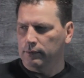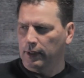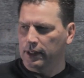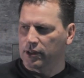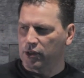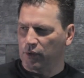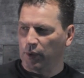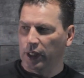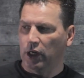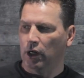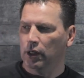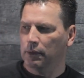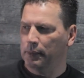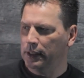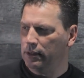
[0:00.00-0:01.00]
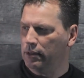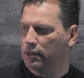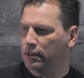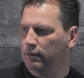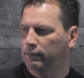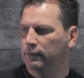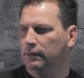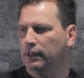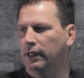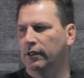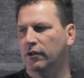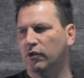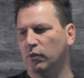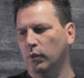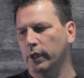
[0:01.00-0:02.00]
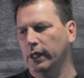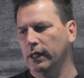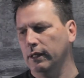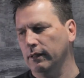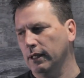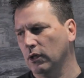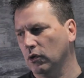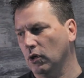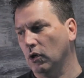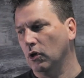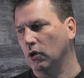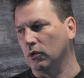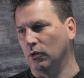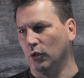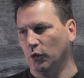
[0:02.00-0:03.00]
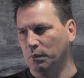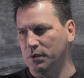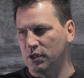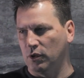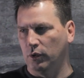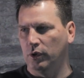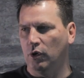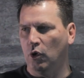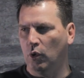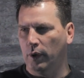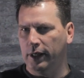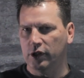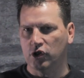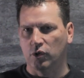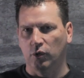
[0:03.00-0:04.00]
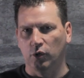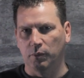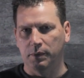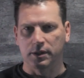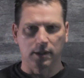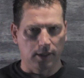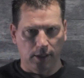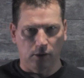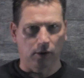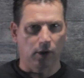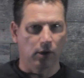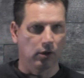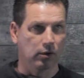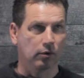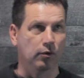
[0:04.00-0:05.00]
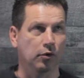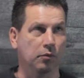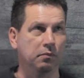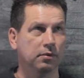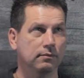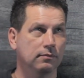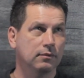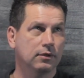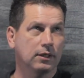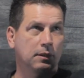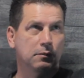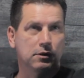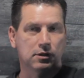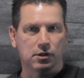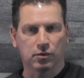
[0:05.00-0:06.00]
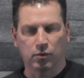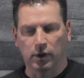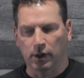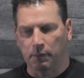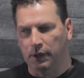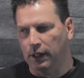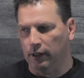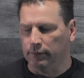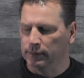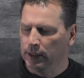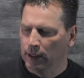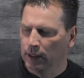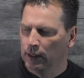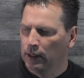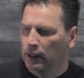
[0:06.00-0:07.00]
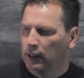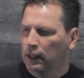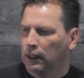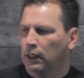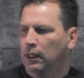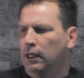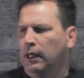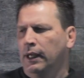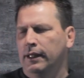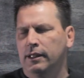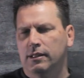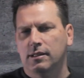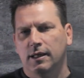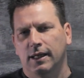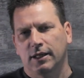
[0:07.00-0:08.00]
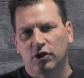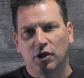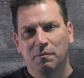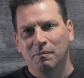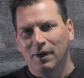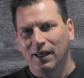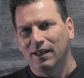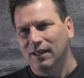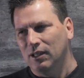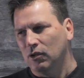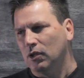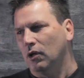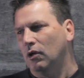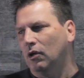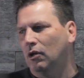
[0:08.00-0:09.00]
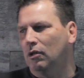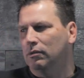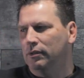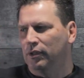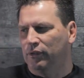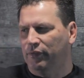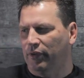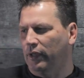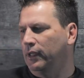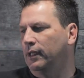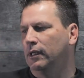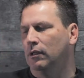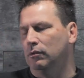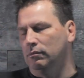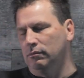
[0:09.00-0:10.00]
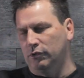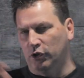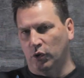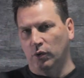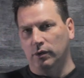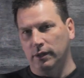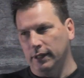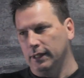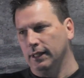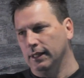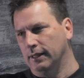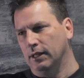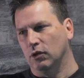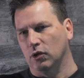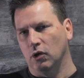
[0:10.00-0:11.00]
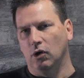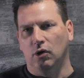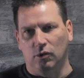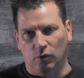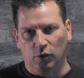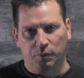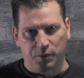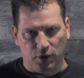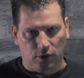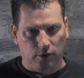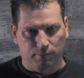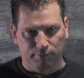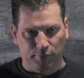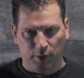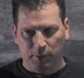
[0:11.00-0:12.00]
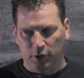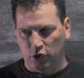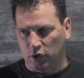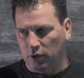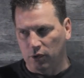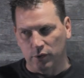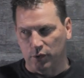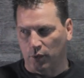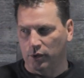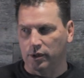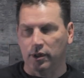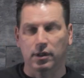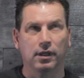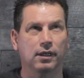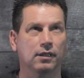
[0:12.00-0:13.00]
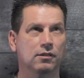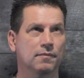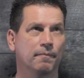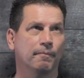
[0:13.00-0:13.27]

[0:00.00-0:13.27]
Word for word: has three carbons and three alcohol groups. So an OH group is an alcohol group, same as this one up here. It doesn't actually make it alcohol. You'll find out shortly that alcohol groups are pretty much on all sorts of things.